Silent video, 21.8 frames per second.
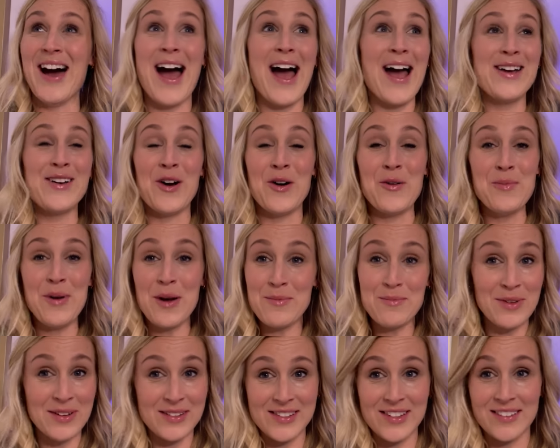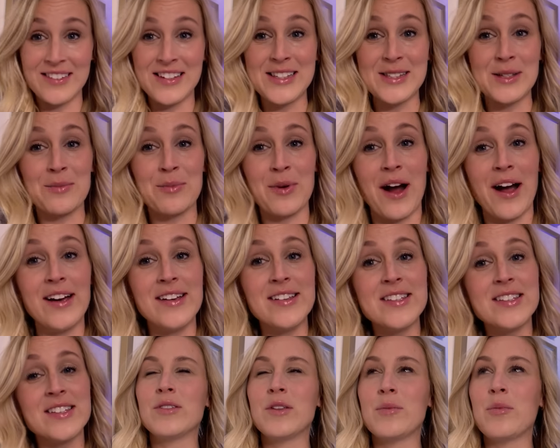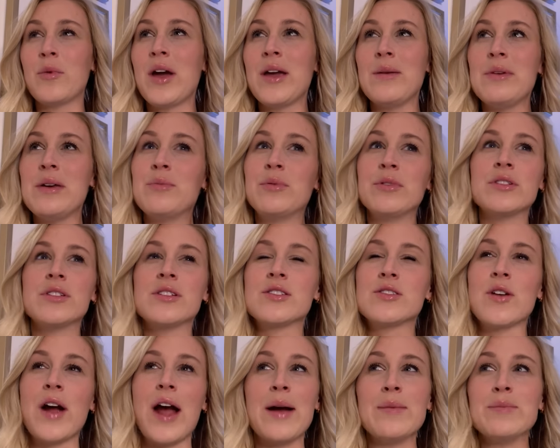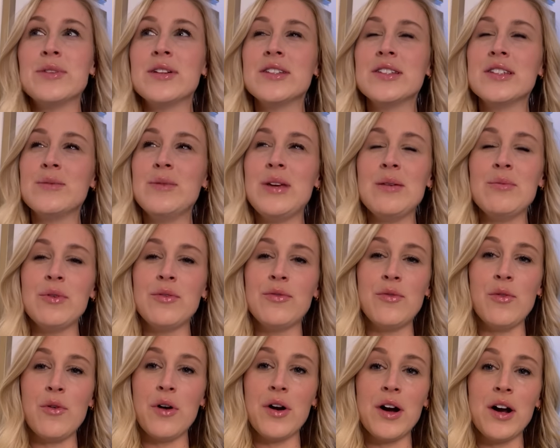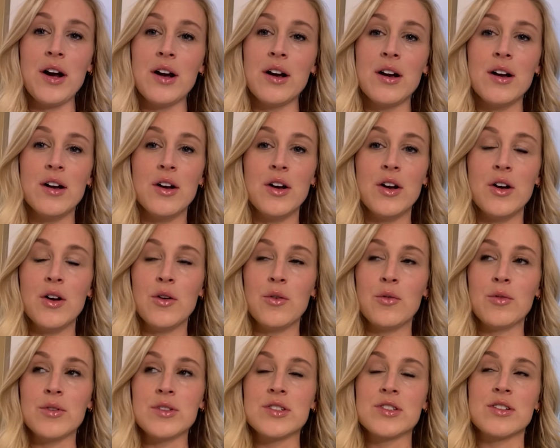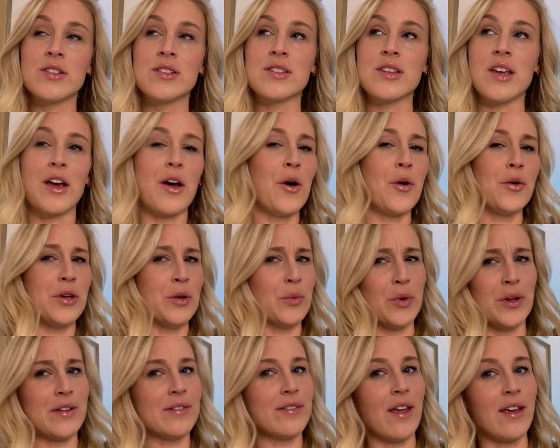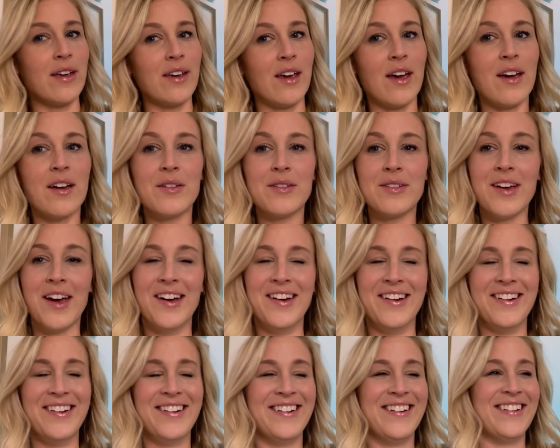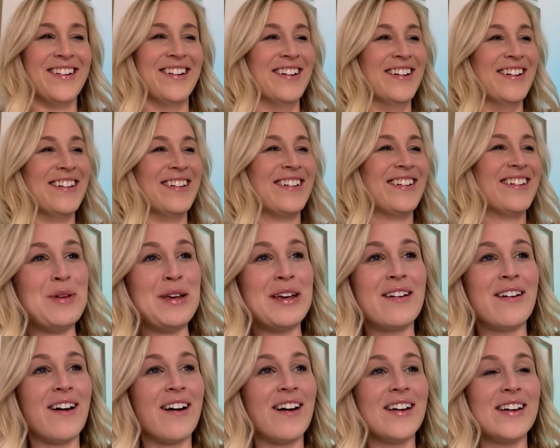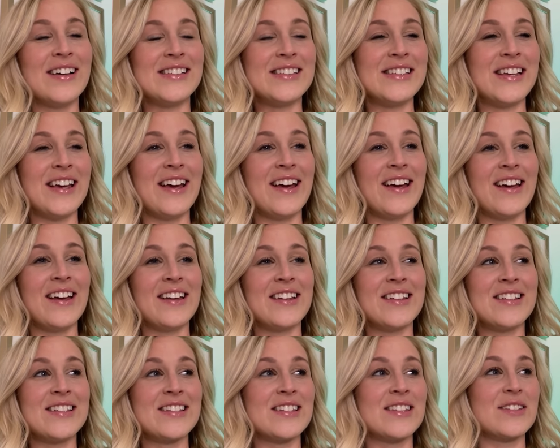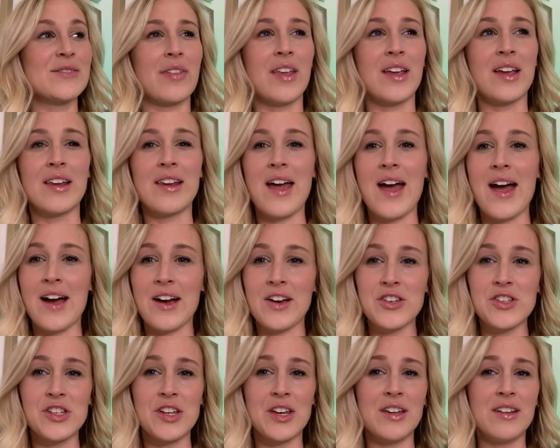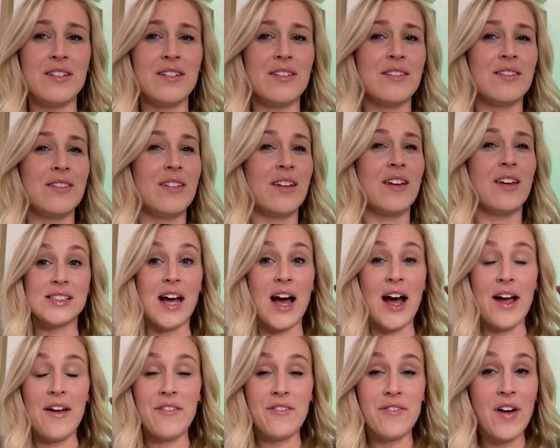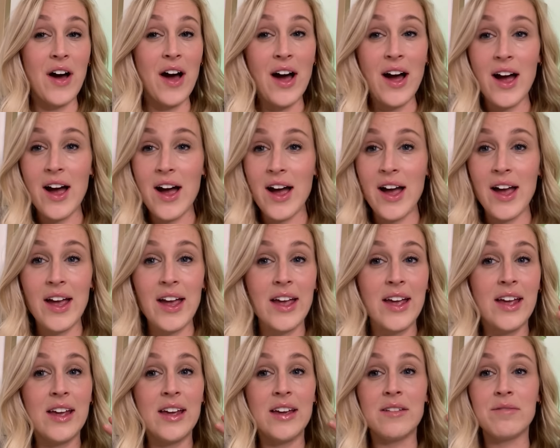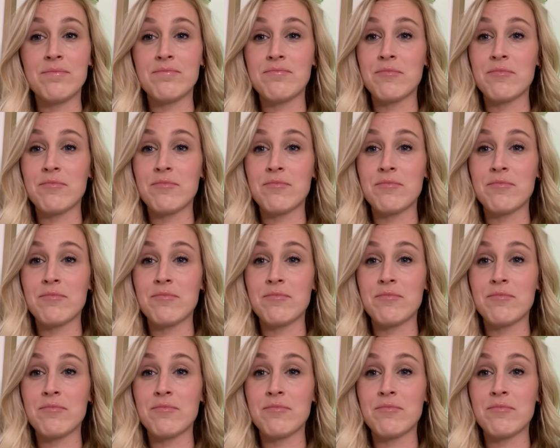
I hope I'm pleasantly surprised. The way people described it to me before was just like, oh, you wouldn't like it. Because it's like an action sci-fi